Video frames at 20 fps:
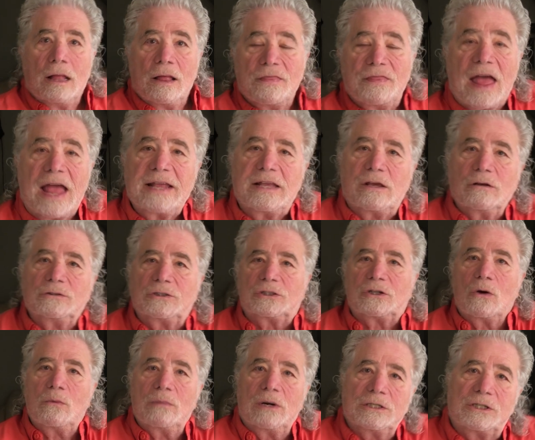Thank you
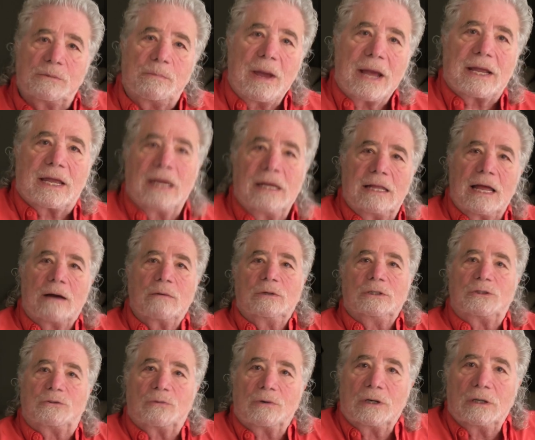so much, Becky. That
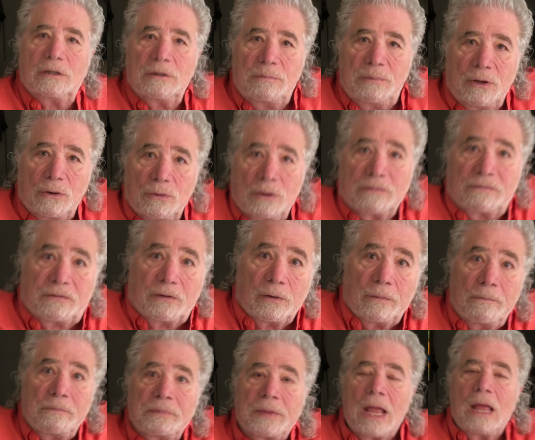was really beautiful.
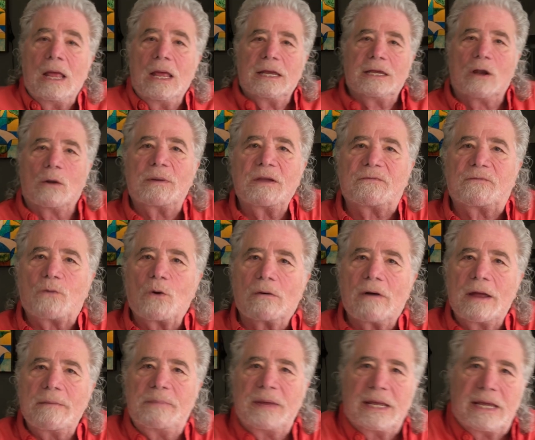You know, before
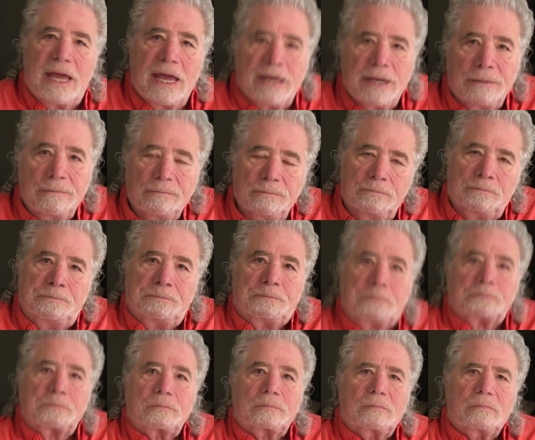I begin,
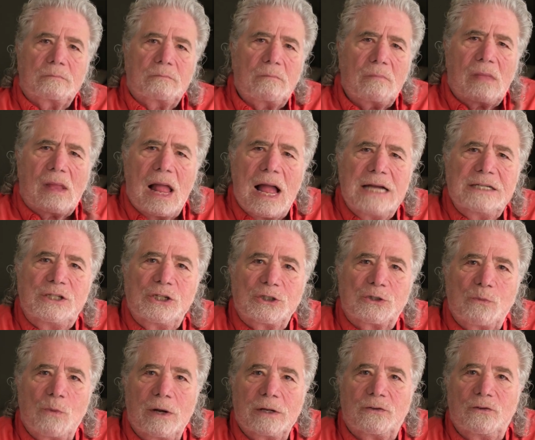I
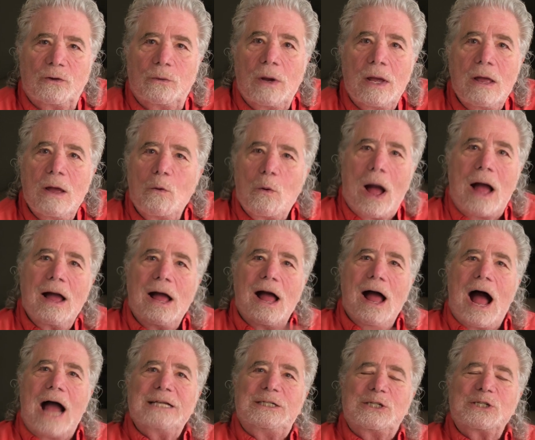just
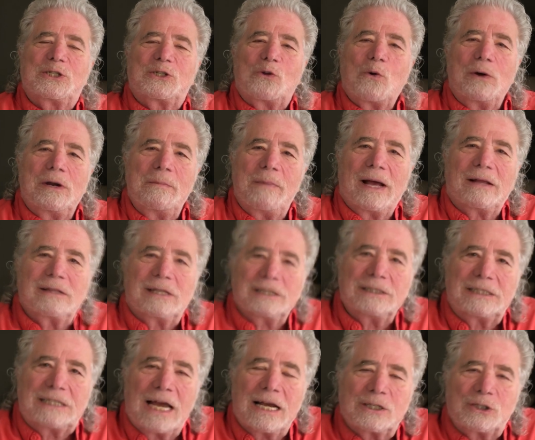thought about
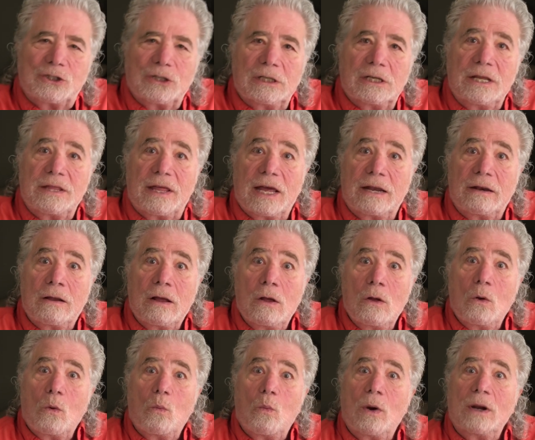this actually, that
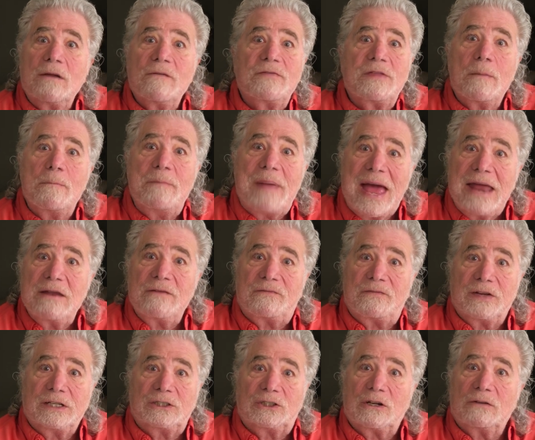one of the
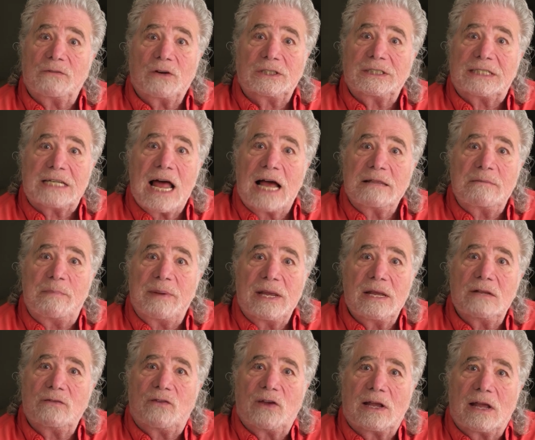benefits of us not
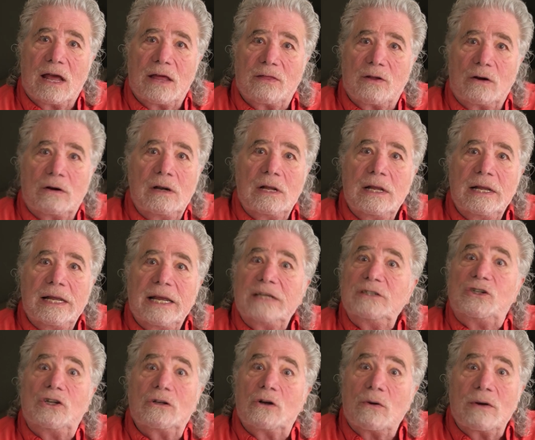being together
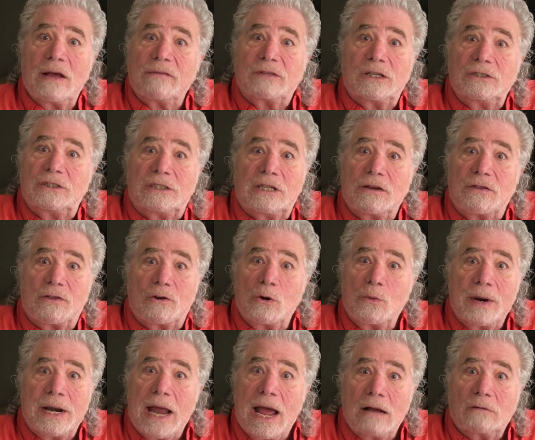is you don't have to sit
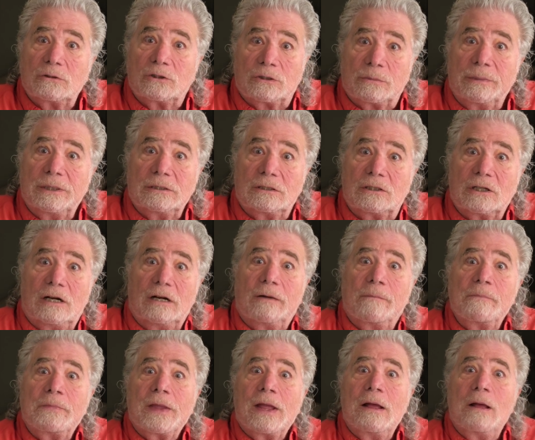through announcements,
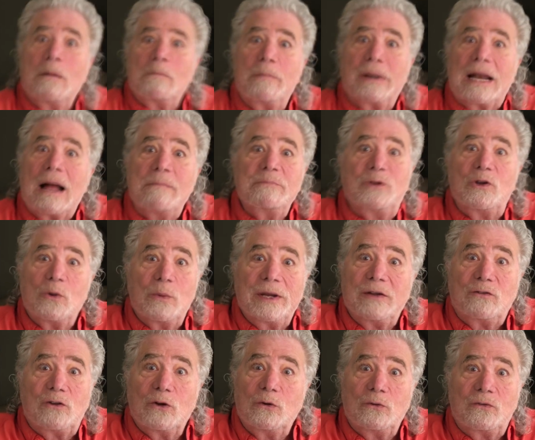but I'm
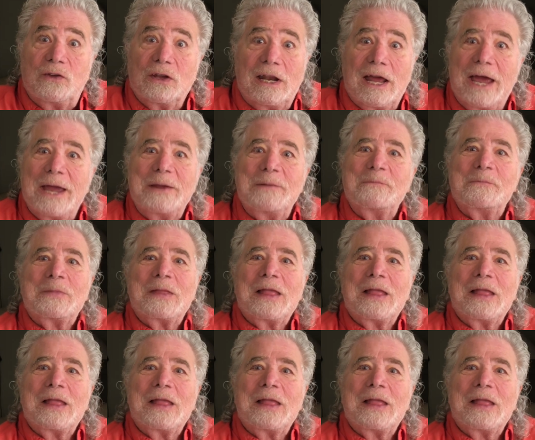doing two today.